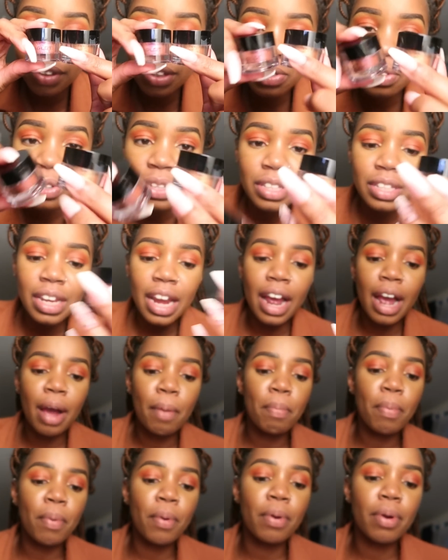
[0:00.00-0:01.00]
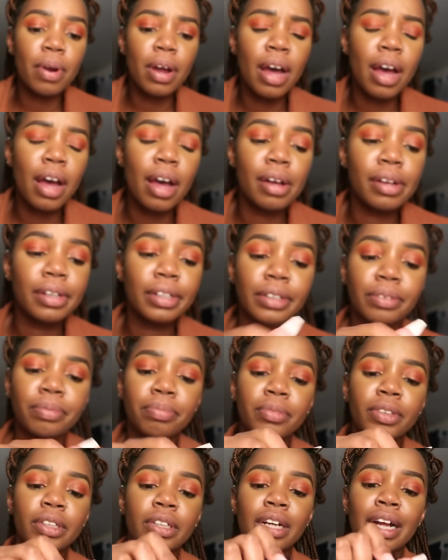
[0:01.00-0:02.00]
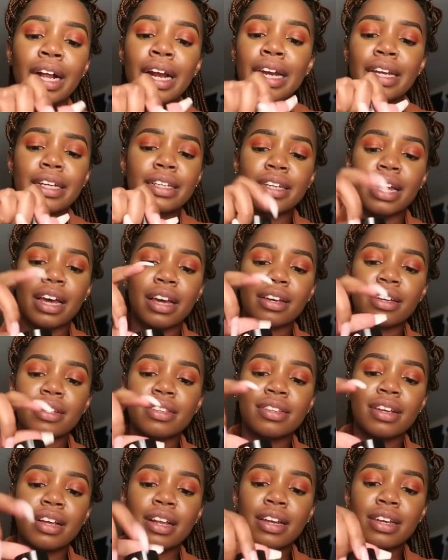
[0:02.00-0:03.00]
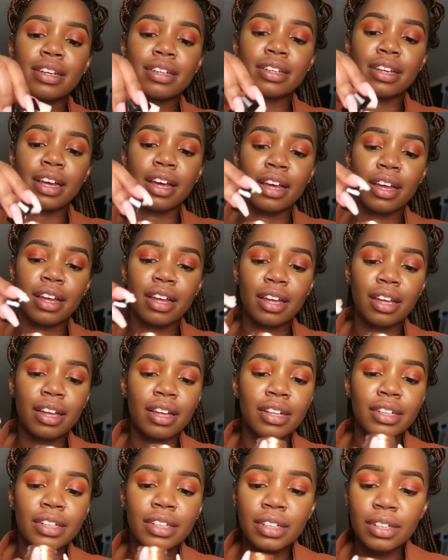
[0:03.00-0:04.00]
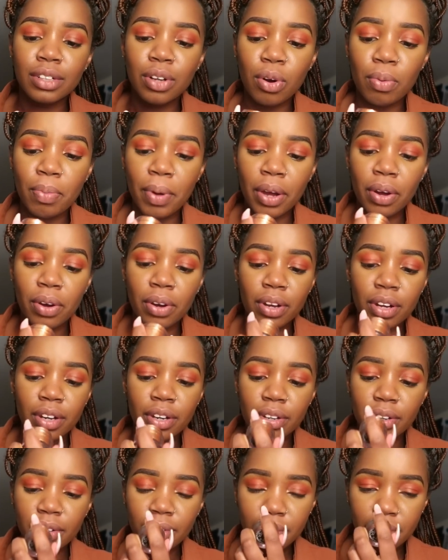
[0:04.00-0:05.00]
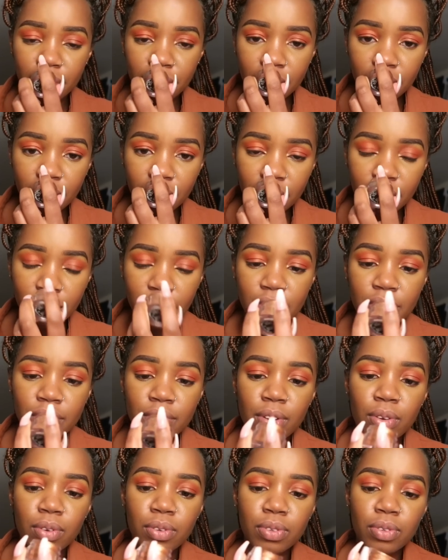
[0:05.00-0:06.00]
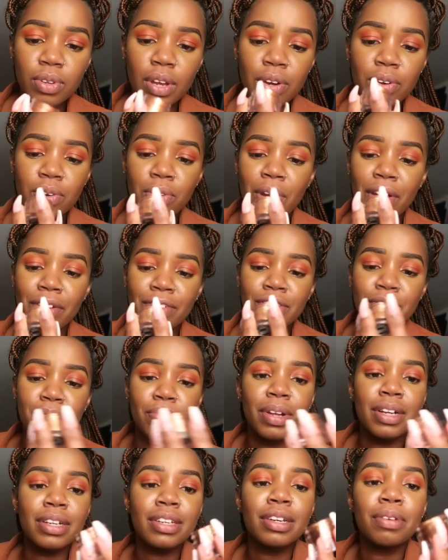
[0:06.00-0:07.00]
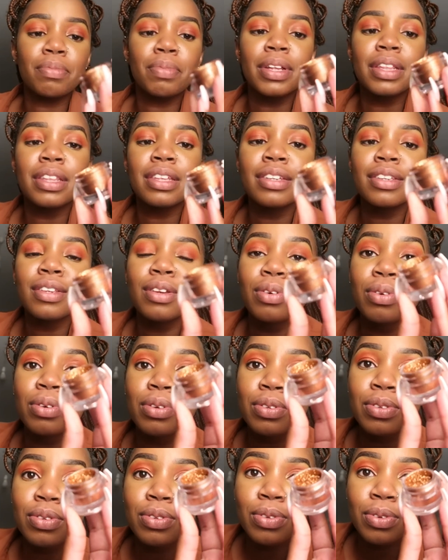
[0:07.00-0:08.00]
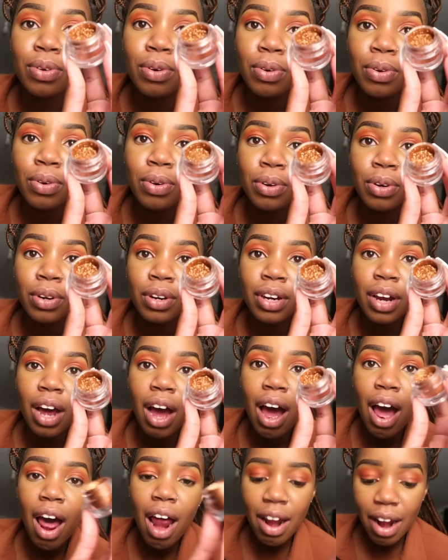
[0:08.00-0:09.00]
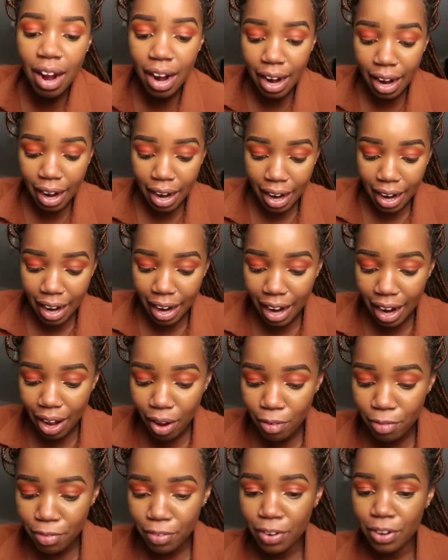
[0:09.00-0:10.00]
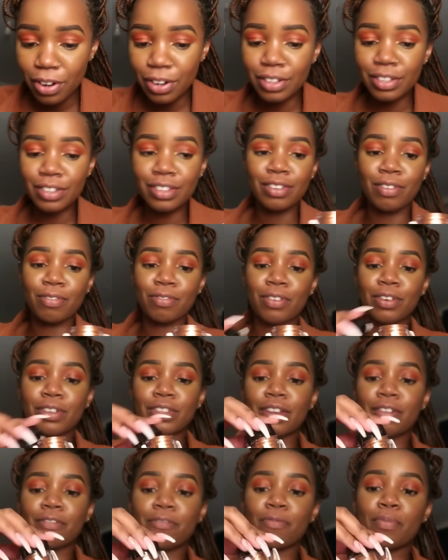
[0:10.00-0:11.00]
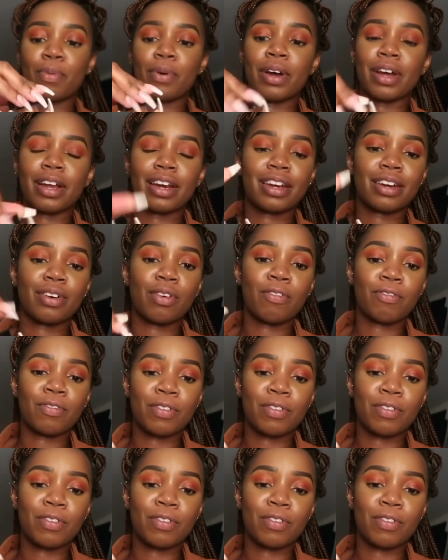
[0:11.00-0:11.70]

So it's like a glitter. It's glitter. Oh my god, this looks, I don't know, I've smelt it, but this looks so good. Oh la la la la. Of course I've poured.